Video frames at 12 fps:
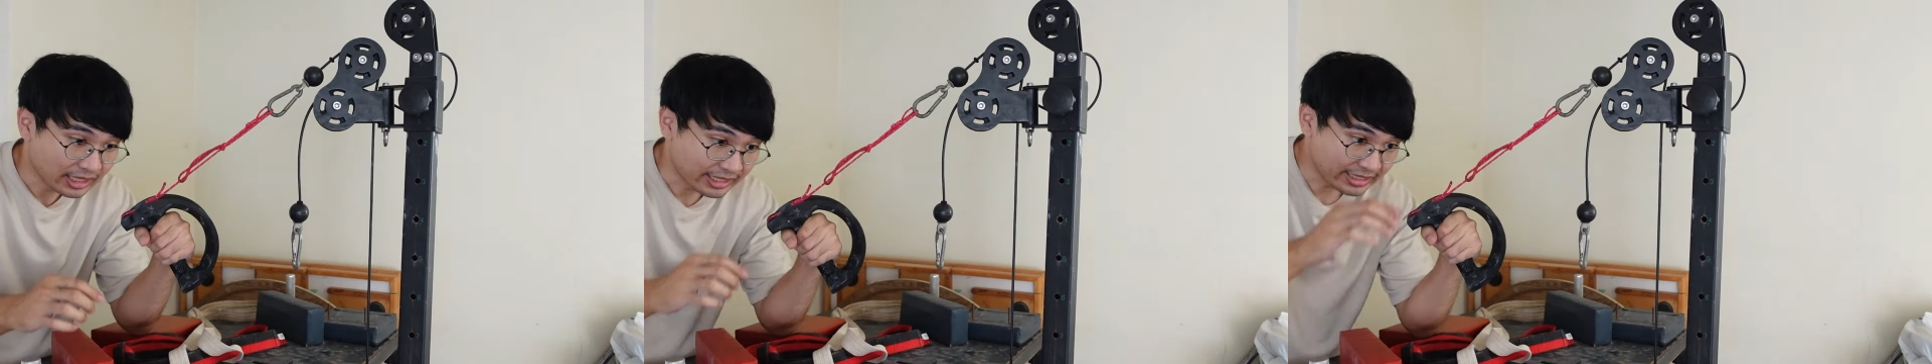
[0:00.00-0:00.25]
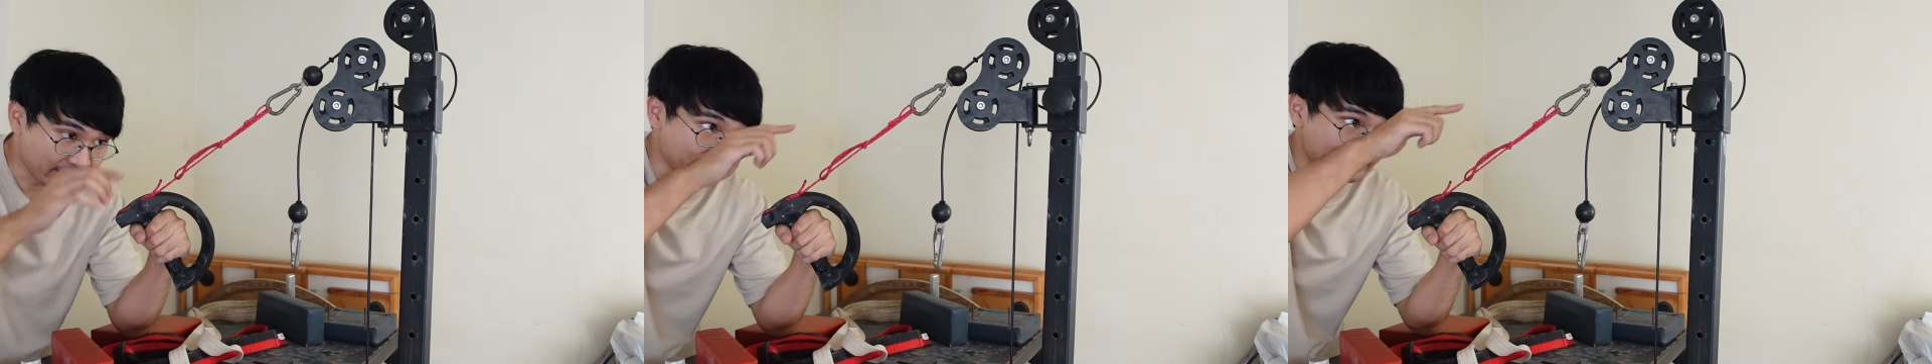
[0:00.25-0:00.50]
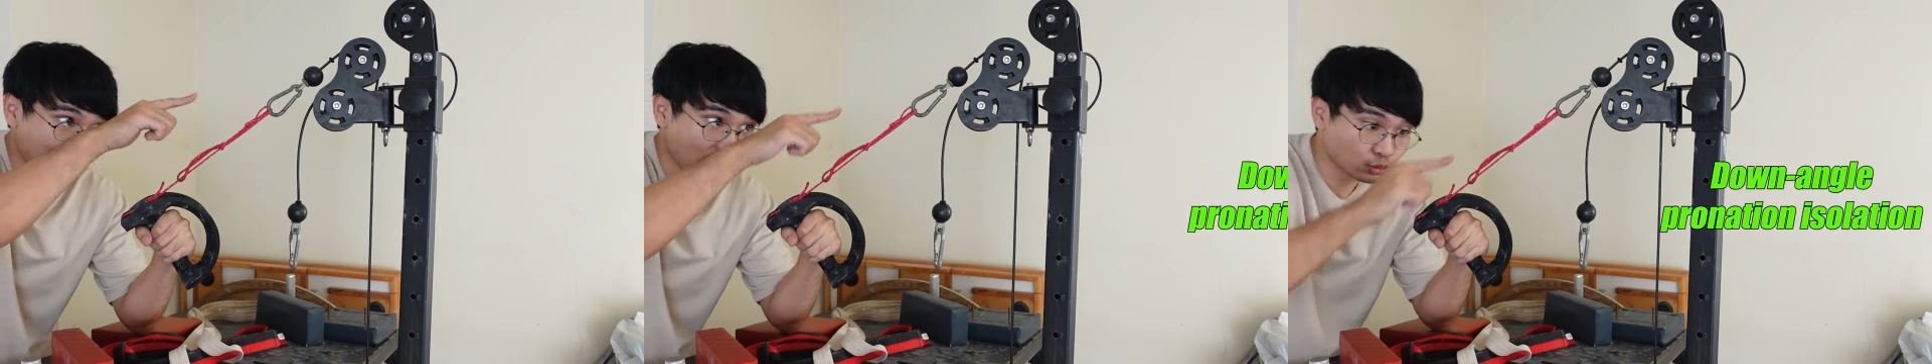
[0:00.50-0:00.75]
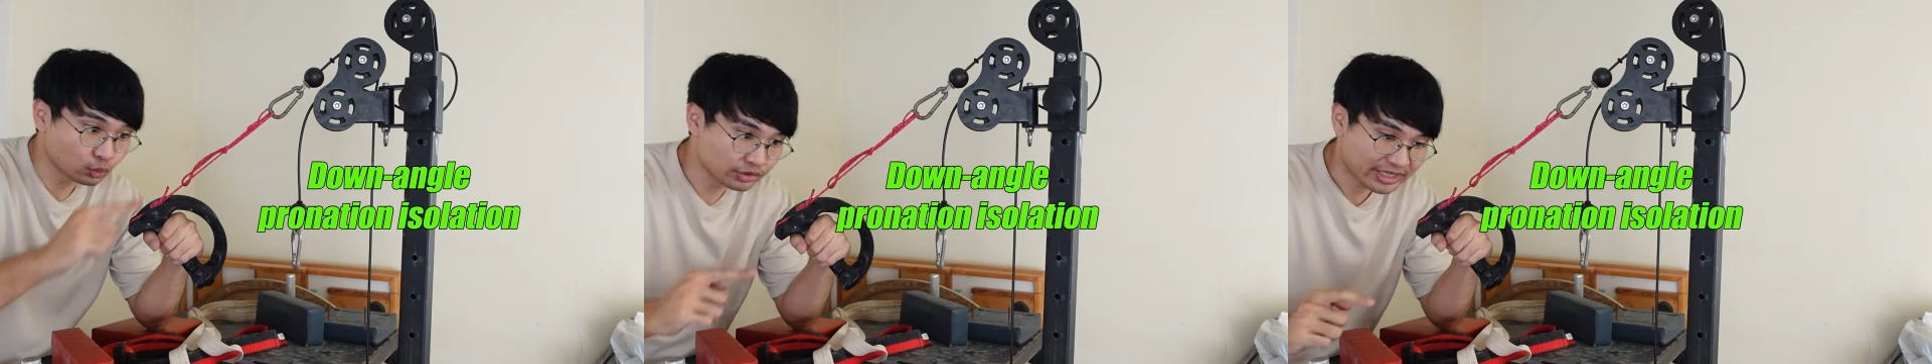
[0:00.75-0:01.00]
a
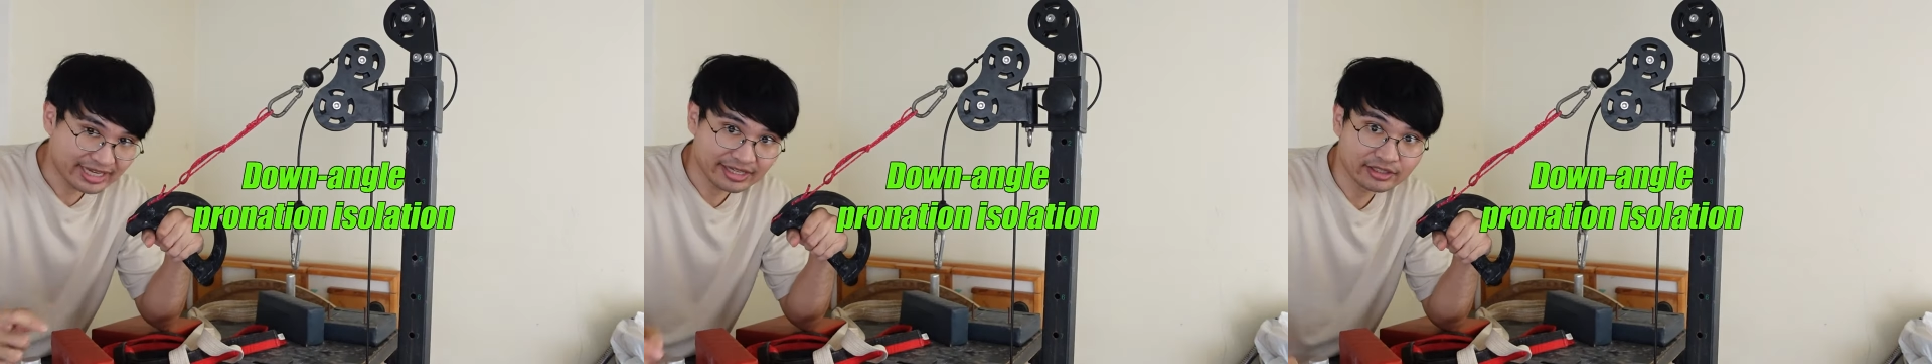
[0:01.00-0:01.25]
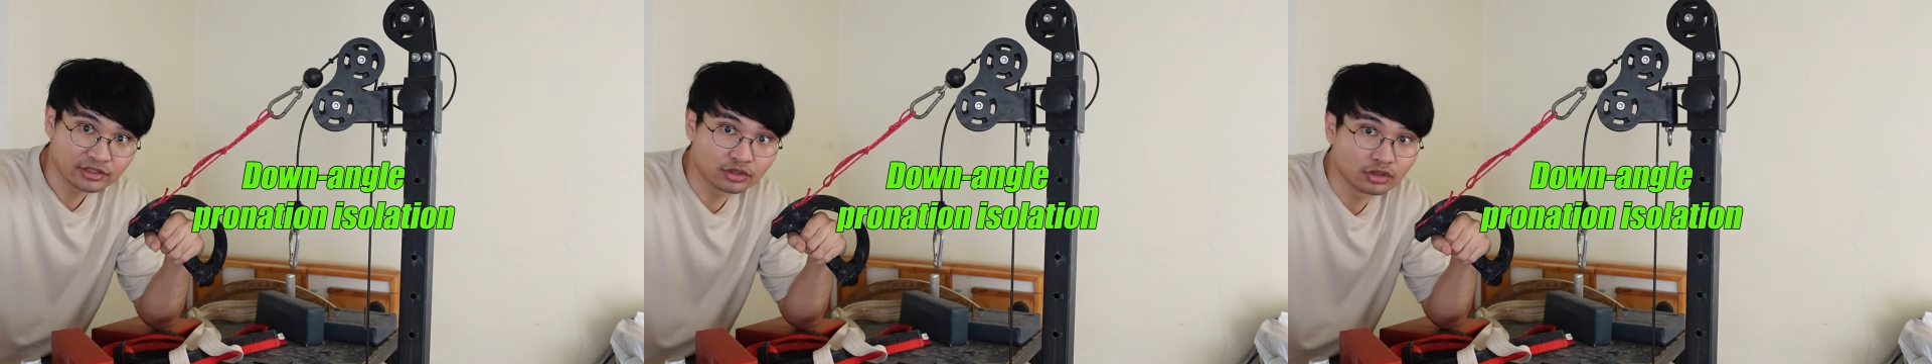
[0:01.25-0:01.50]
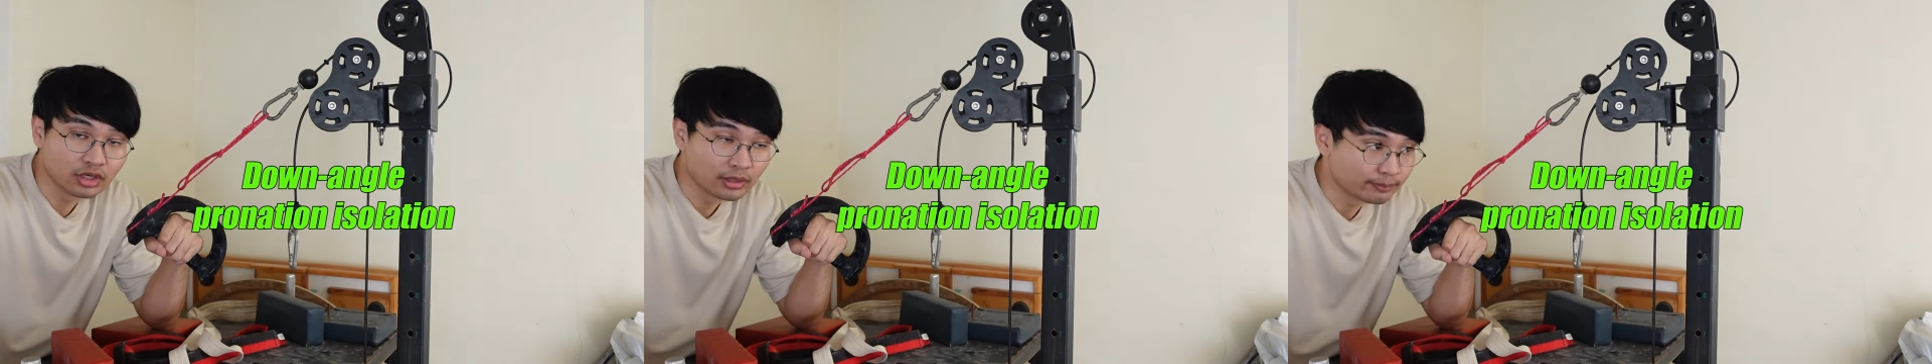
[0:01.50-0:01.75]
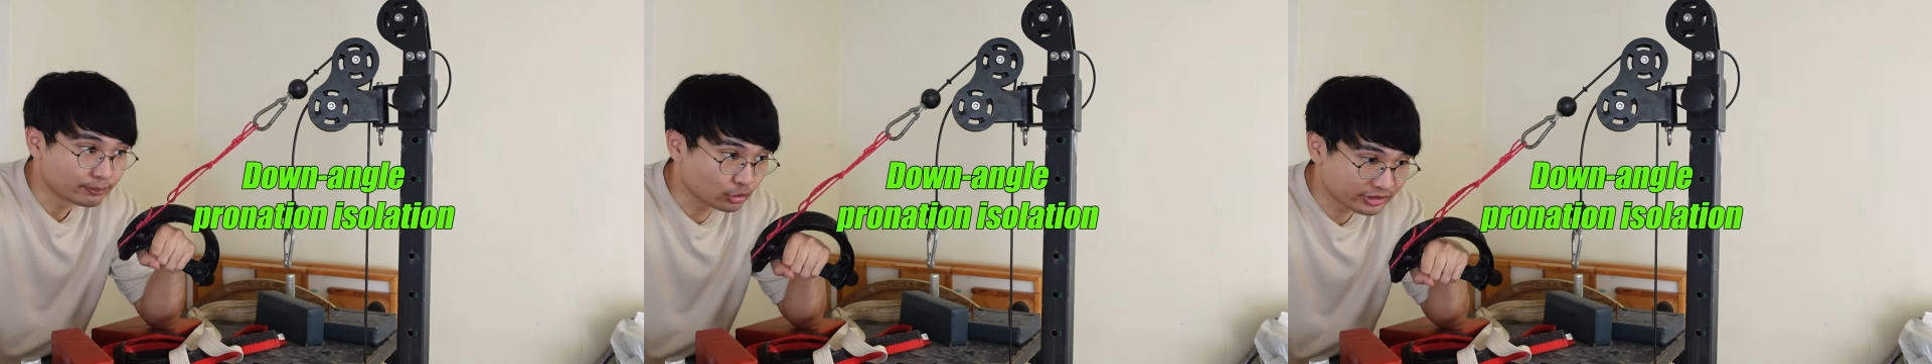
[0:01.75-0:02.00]
downward angle
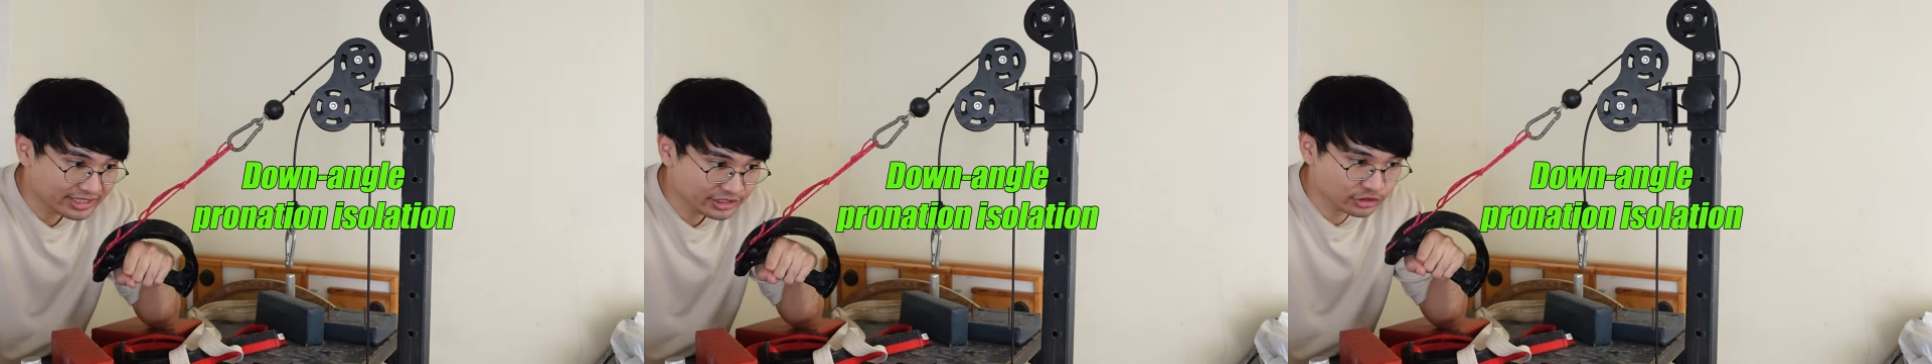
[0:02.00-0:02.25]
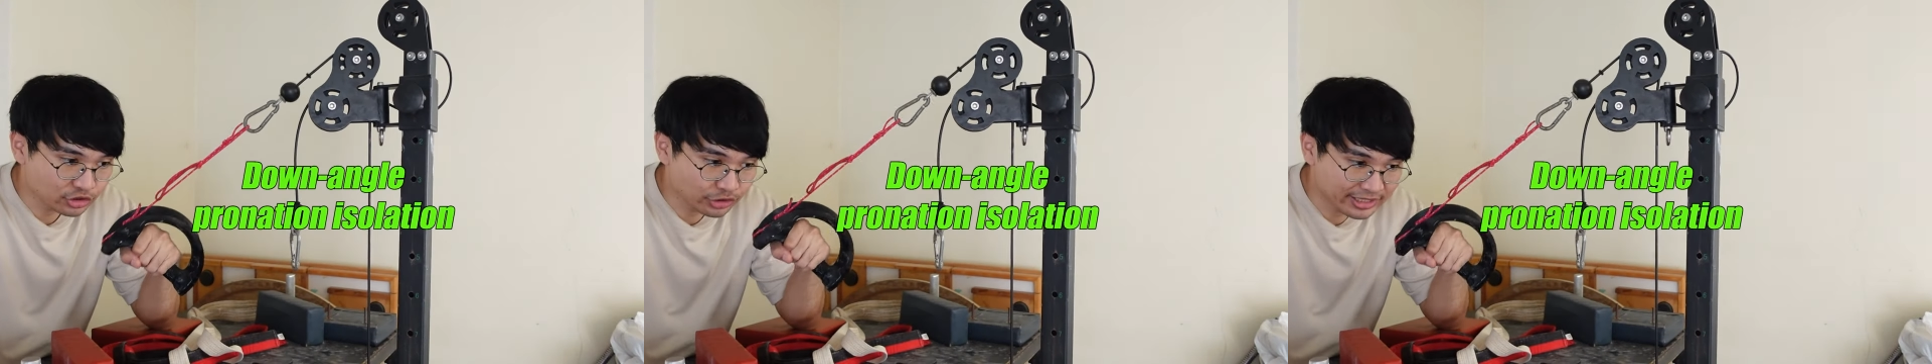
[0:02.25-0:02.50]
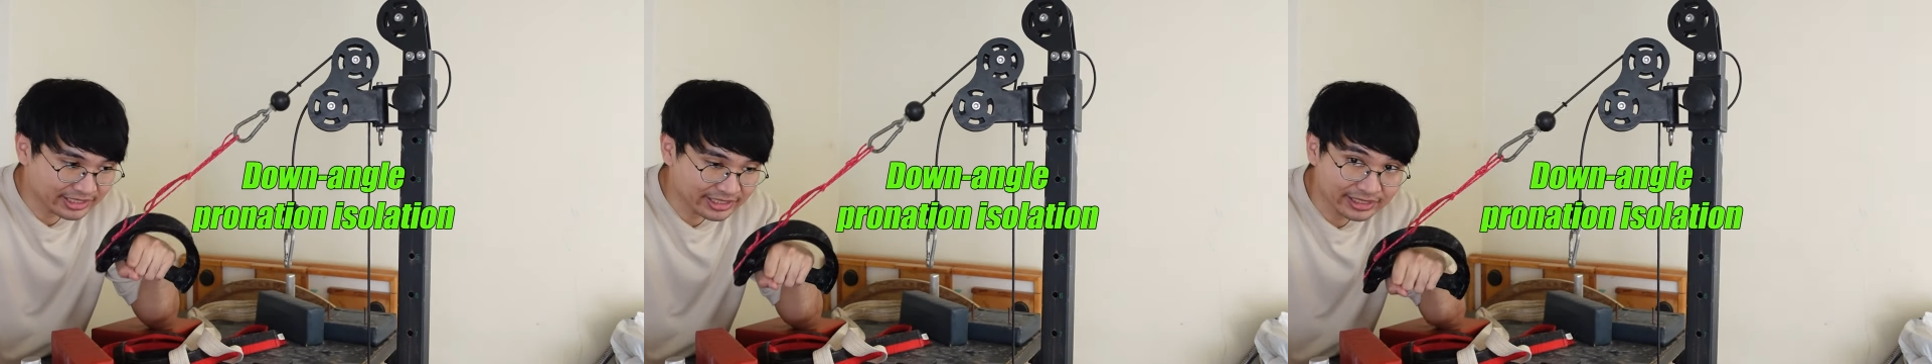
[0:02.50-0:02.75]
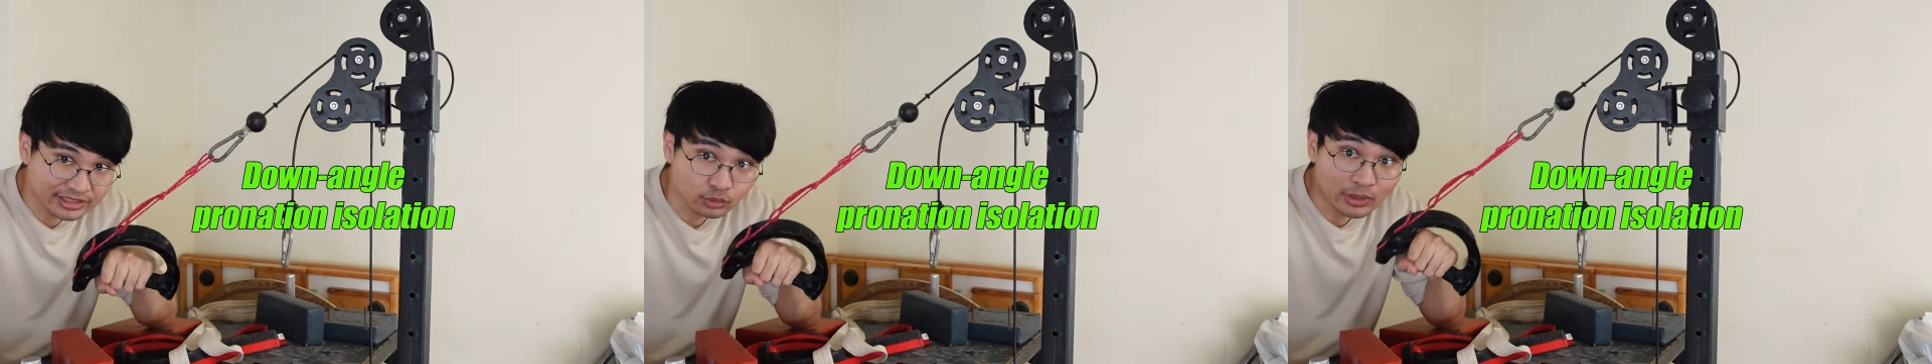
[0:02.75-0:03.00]
pronation
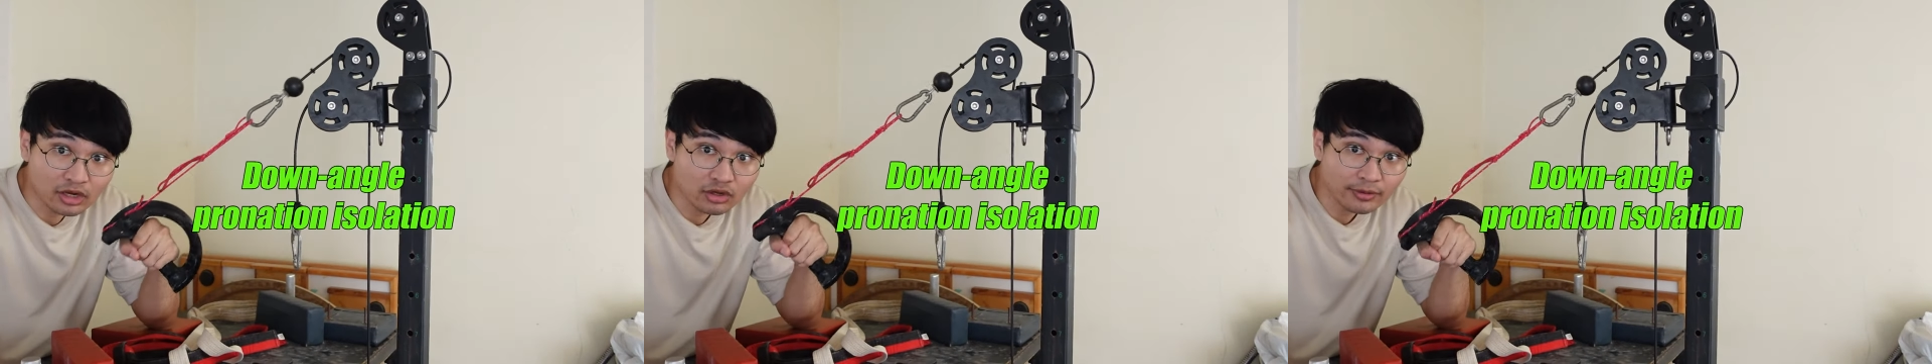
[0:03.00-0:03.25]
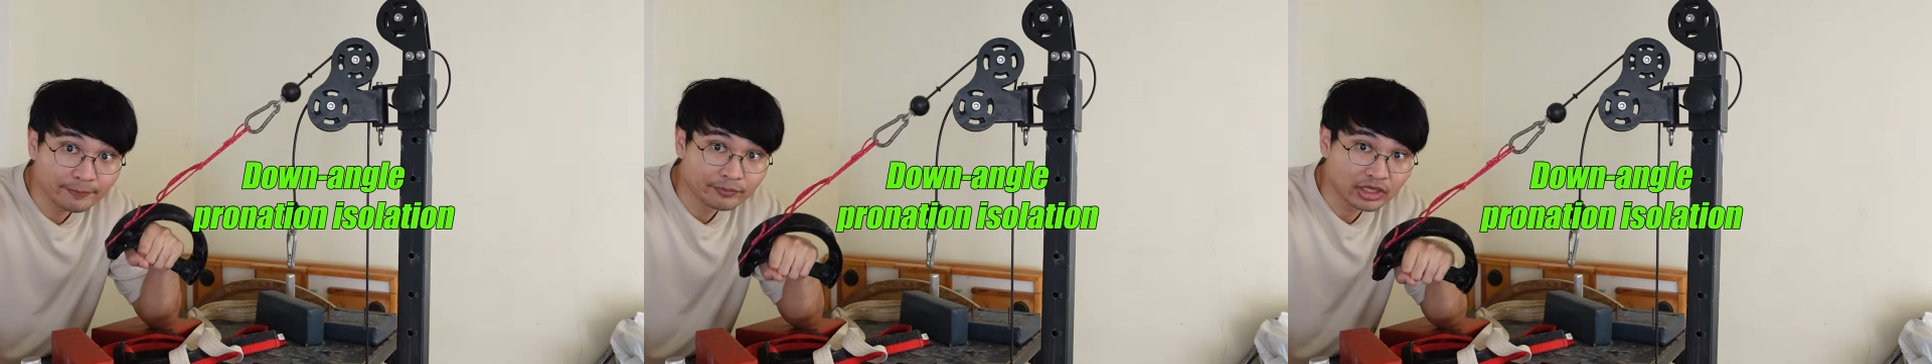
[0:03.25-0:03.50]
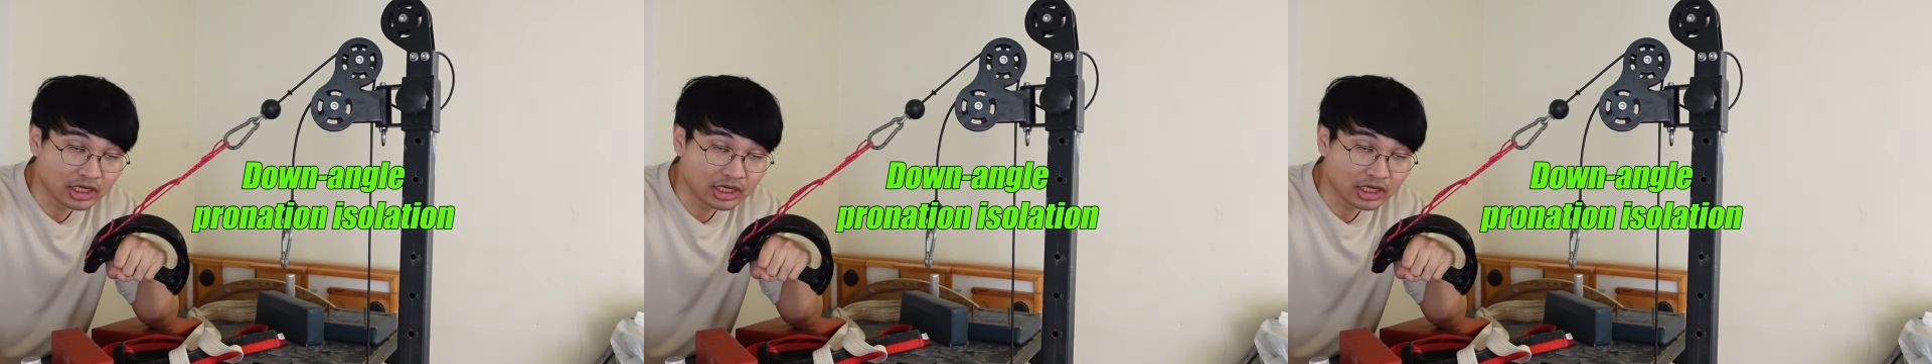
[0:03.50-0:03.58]
training as well.